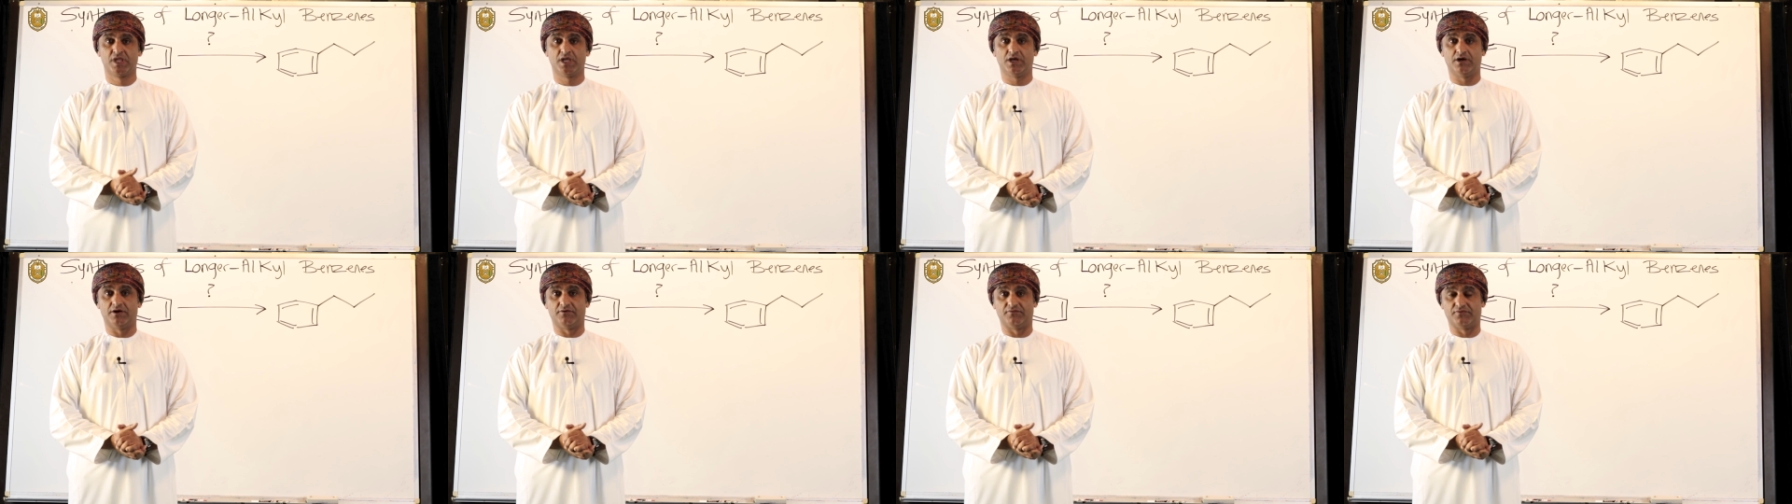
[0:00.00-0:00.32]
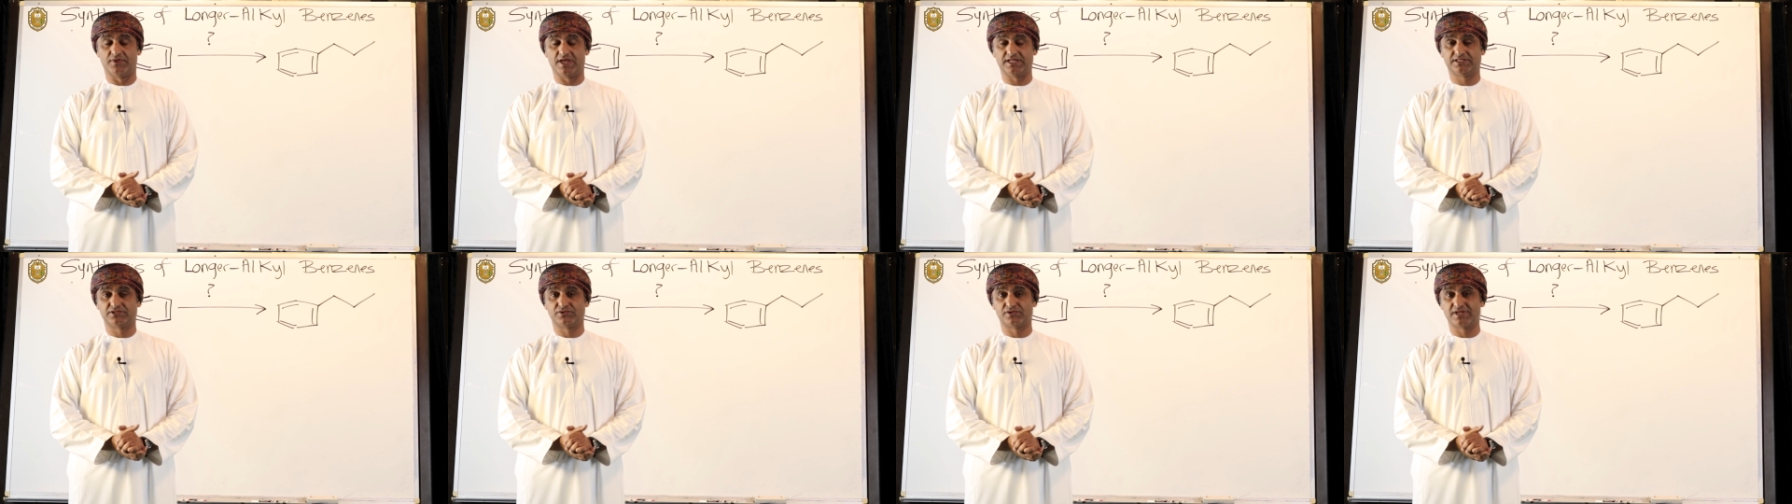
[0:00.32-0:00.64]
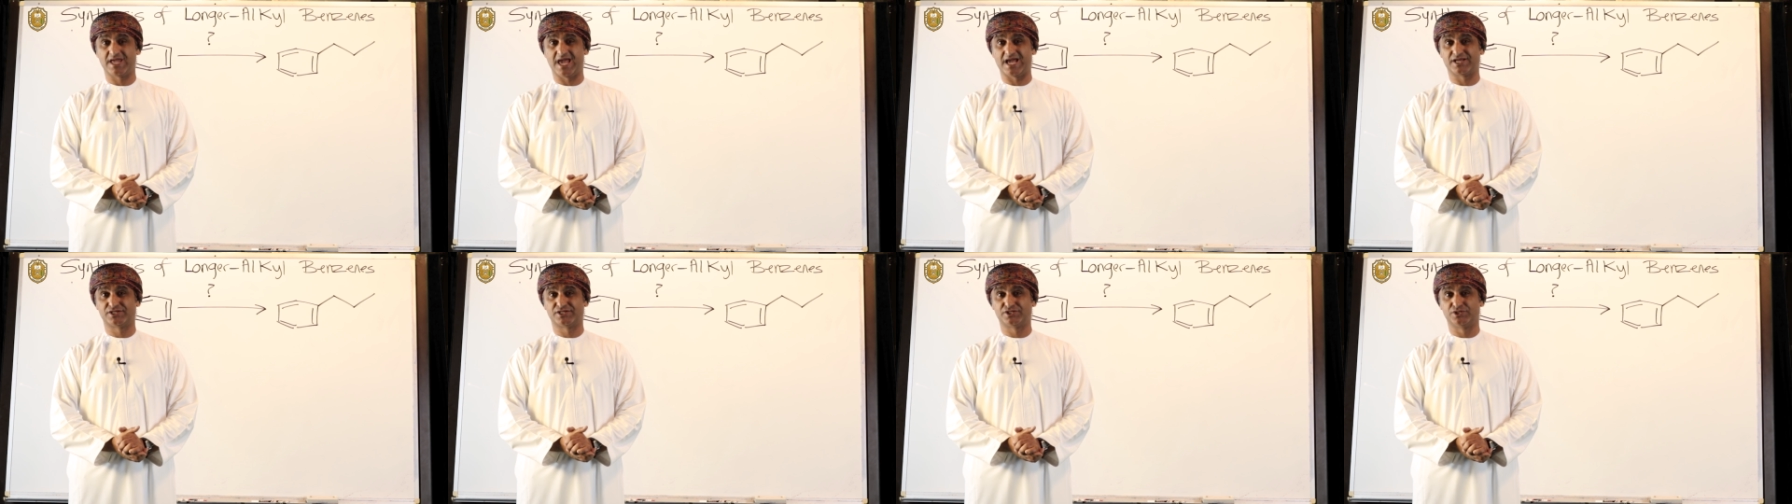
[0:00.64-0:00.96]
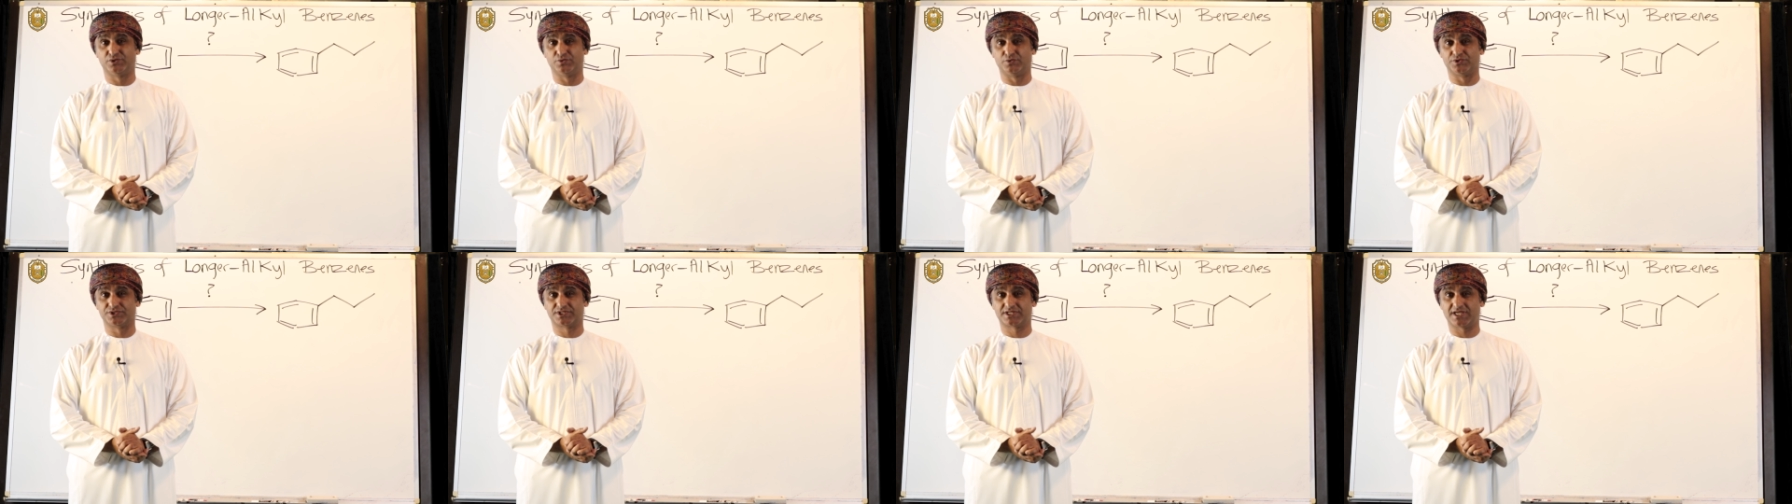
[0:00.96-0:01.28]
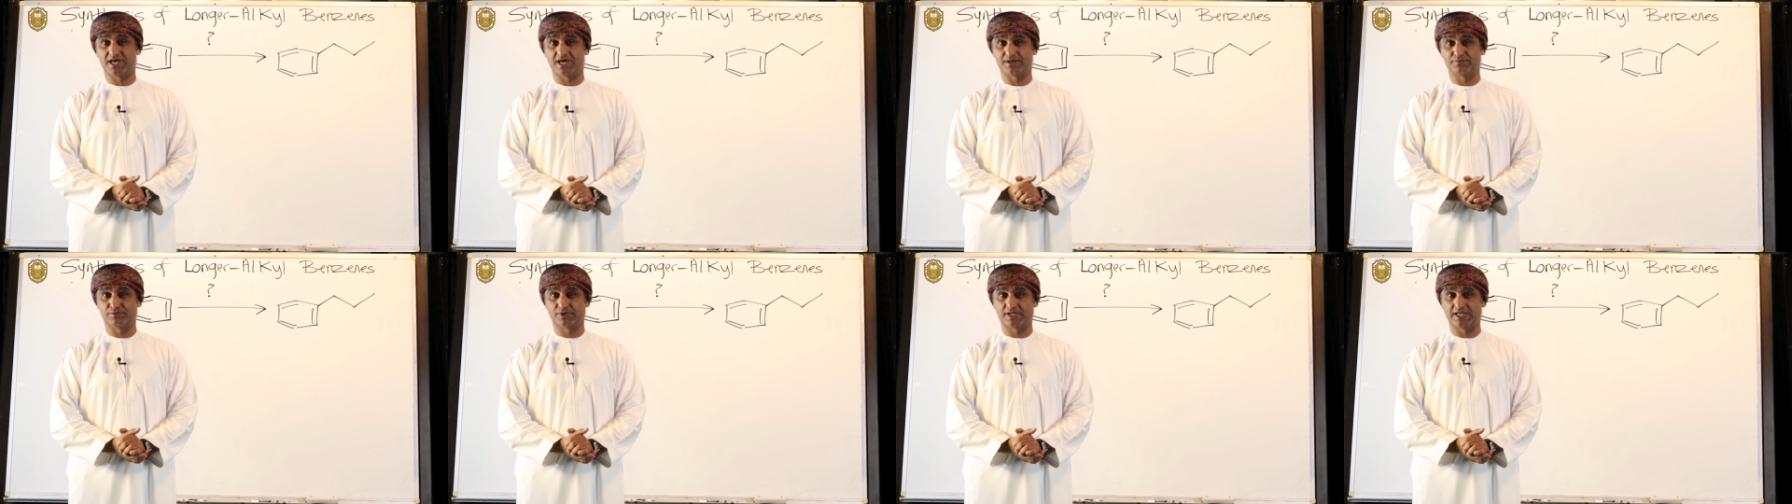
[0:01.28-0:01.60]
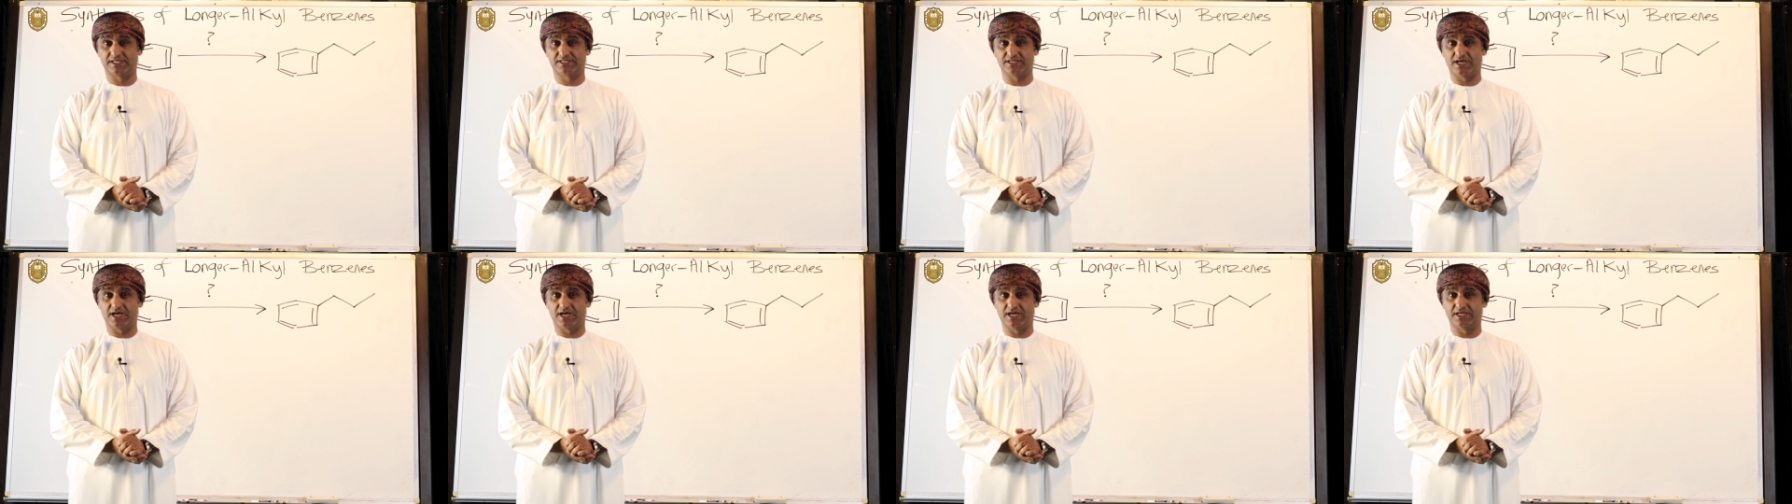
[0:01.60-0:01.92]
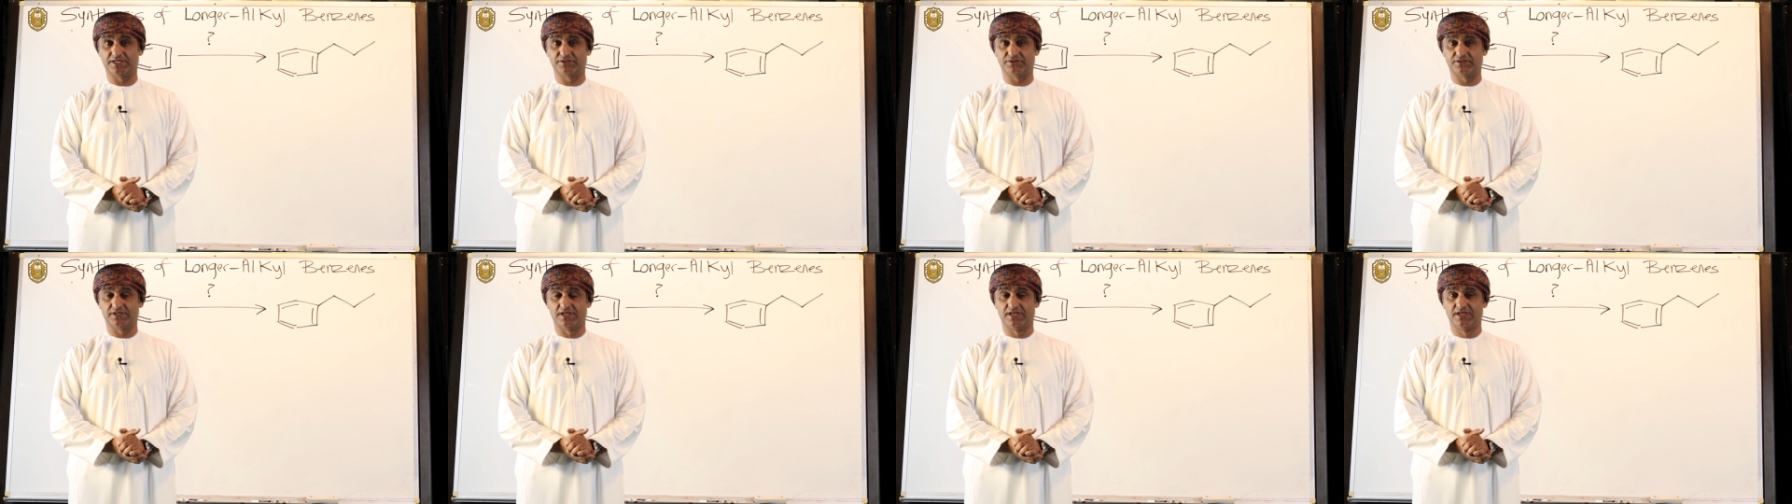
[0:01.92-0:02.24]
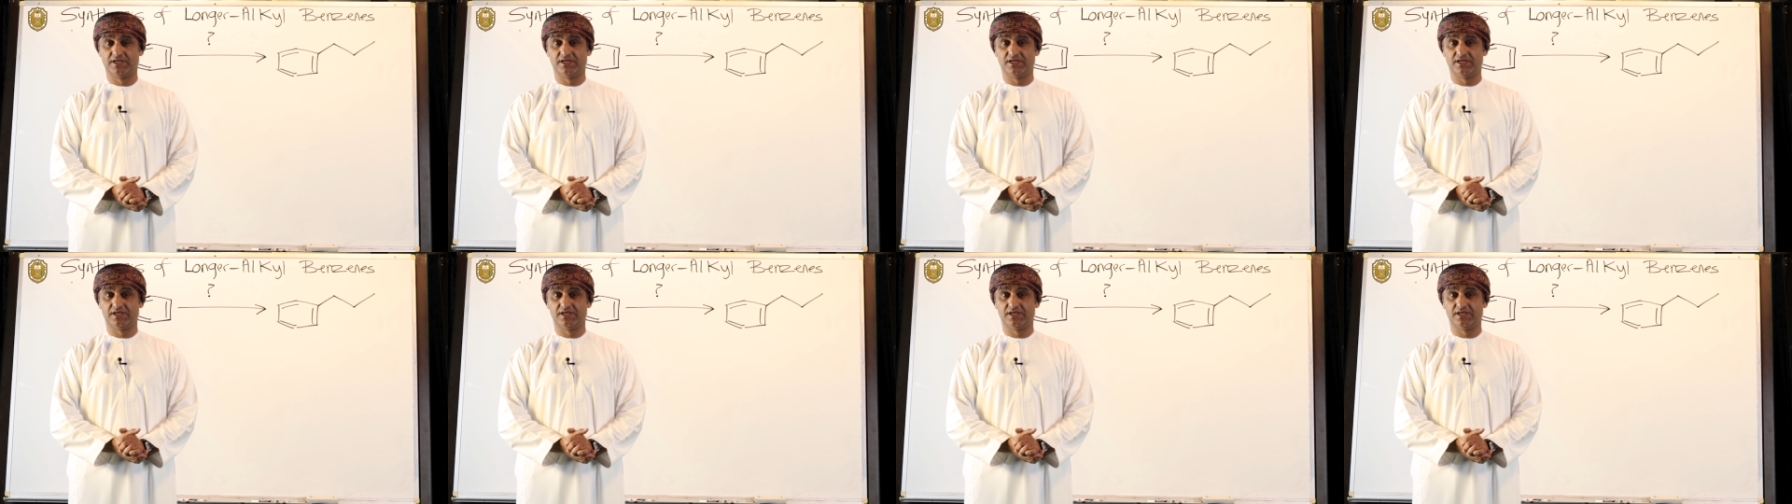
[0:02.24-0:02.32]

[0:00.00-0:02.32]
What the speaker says: of that reaction was carbocation